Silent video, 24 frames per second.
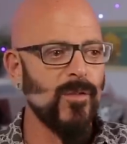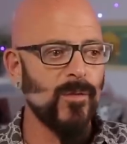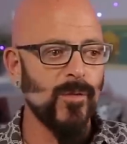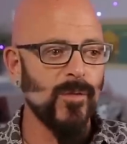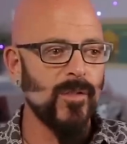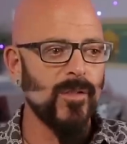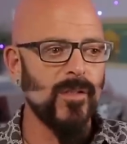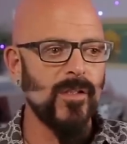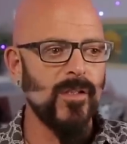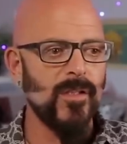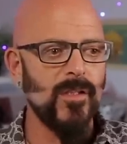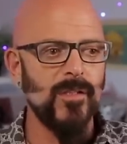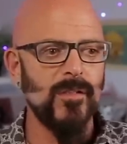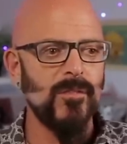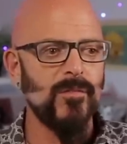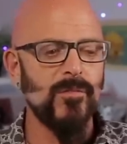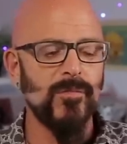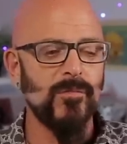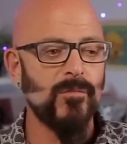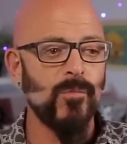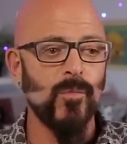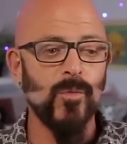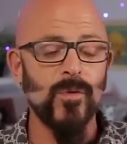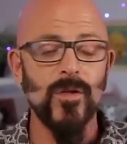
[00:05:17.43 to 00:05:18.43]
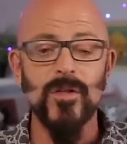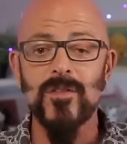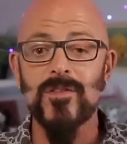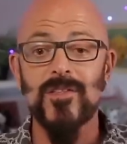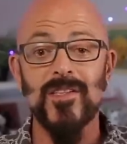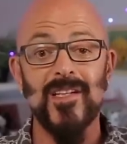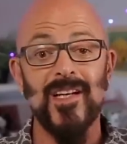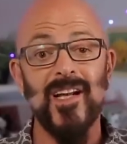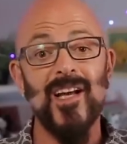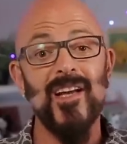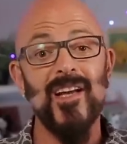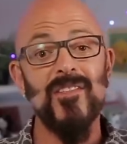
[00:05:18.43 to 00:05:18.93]
or
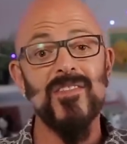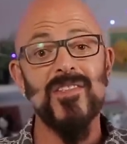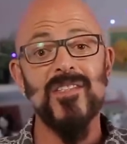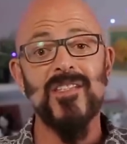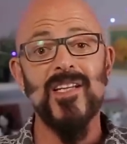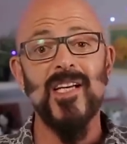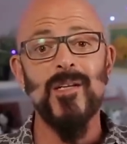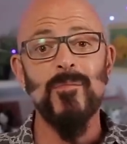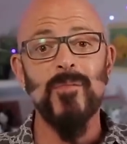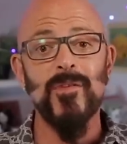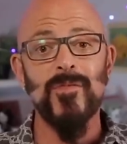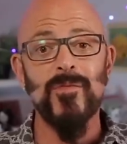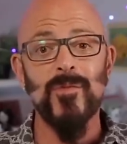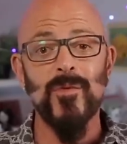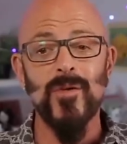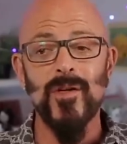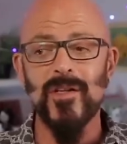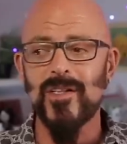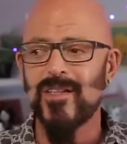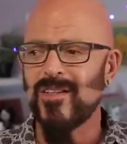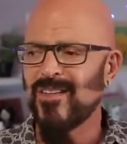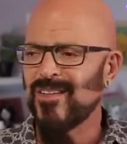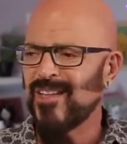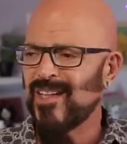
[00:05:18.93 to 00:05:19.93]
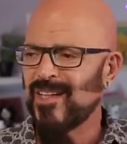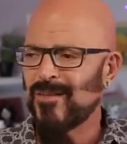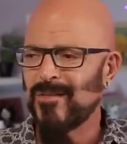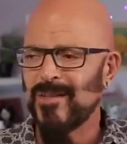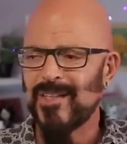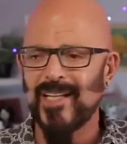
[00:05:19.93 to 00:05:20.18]
words that I've said before that you're like,